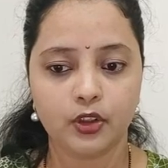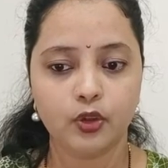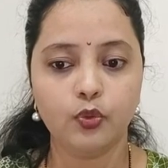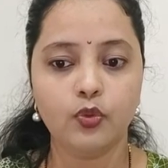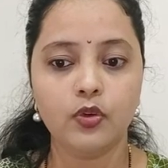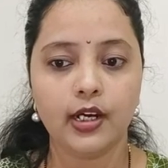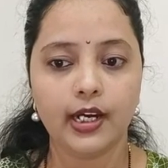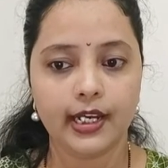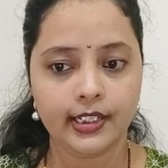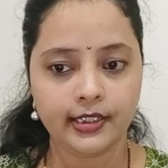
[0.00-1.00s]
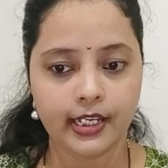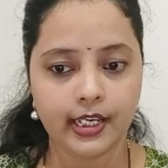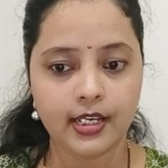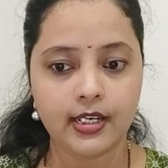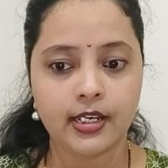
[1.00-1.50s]
2 and 3,
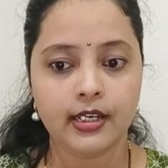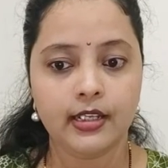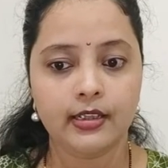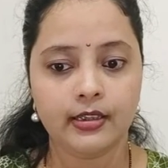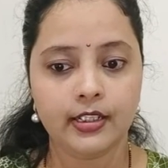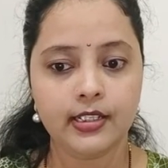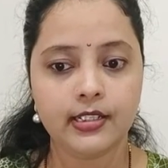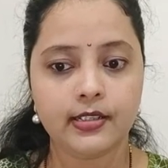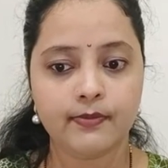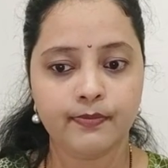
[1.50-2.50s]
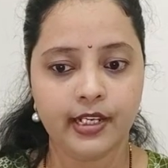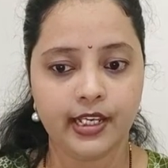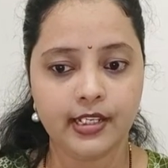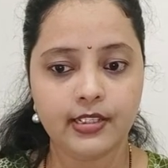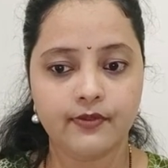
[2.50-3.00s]
this
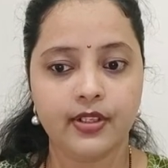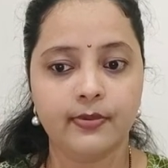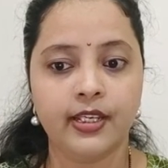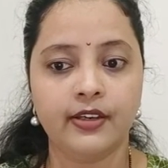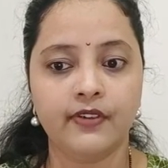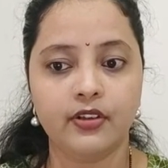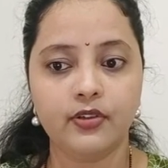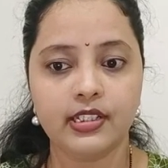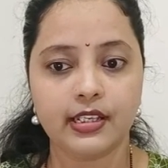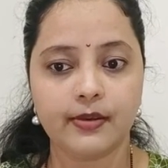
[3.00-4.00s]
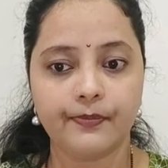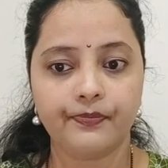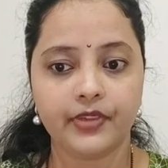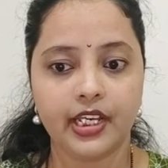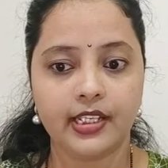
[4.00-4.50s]
place will be given to C.
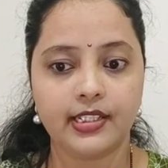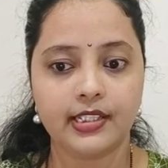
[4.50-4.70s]
And